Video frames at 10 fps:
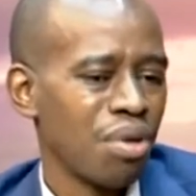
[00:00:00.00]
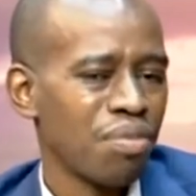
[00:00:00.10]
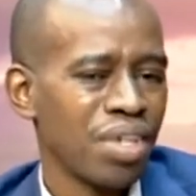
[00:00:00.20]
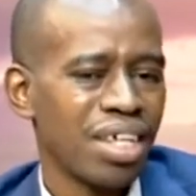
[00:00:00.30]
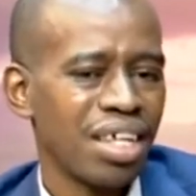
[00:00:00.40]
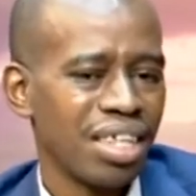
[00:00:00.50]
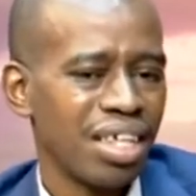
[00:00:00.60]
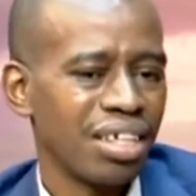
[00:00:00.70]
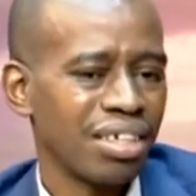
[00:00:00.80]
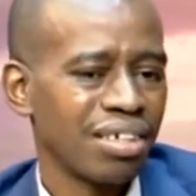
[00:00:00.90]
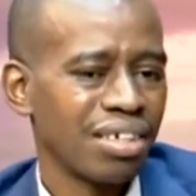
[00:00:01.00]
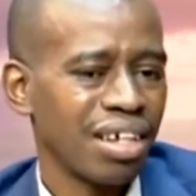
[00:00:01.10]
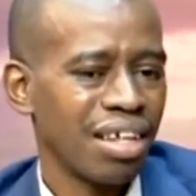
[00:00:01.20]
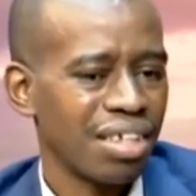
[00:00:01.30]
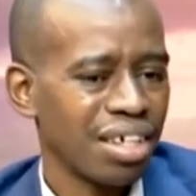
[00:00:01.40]
One of the key things,
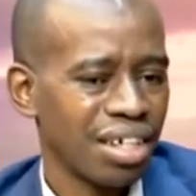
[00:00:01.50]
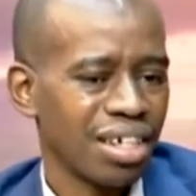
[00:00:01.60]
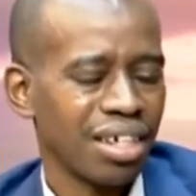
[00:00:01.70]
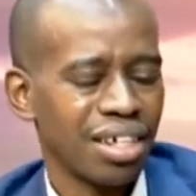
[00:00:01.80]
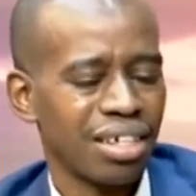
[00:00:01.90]
and I think